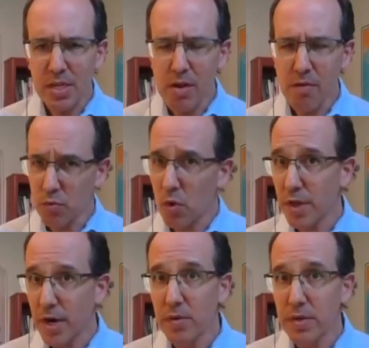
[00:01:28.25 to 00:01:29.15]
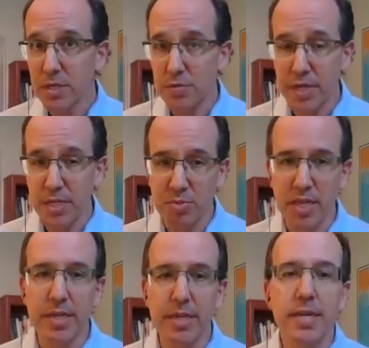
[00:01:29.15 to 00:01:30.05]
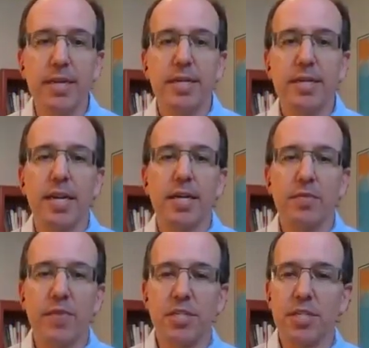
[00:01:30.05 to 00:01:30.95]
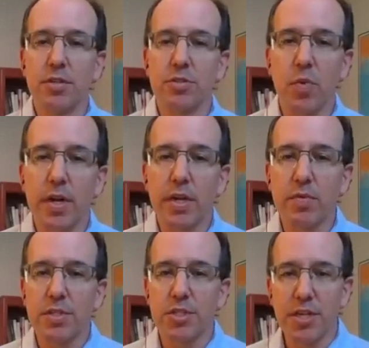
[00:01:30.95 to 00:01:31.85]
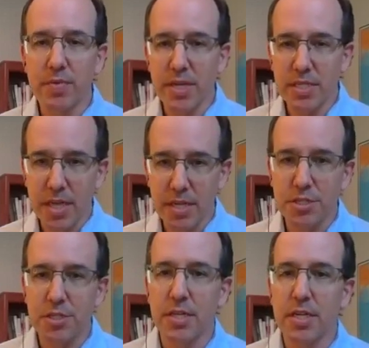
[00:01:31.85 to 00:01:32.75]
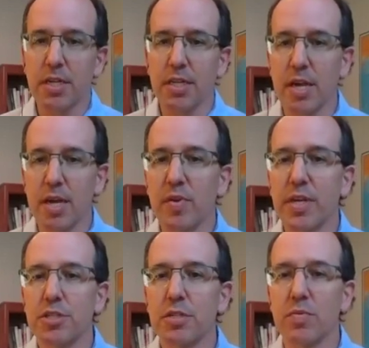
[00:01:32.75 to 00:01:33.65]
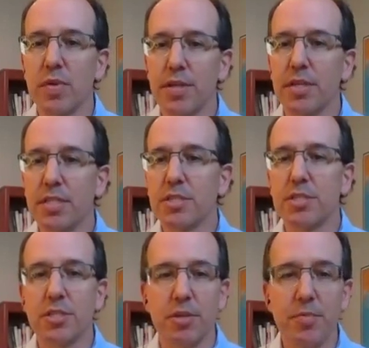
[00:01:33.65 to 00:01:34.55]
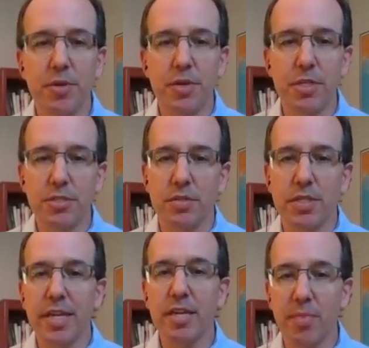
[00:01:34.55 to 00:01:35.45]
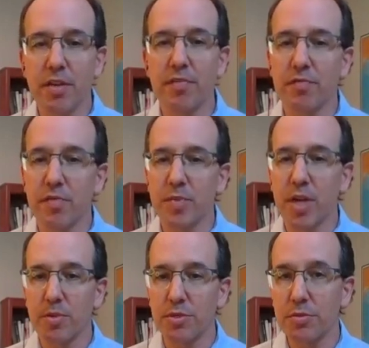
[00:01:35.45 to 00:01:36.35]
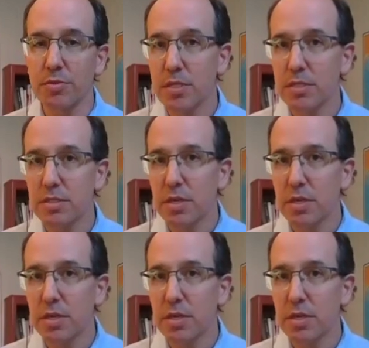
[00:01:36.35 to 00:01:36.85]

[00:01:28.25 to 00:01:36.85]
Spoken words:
the role that our industry has played in recent years, working with genuine intention and collaboration with Indigenous communities so that they can benefit from the opportunities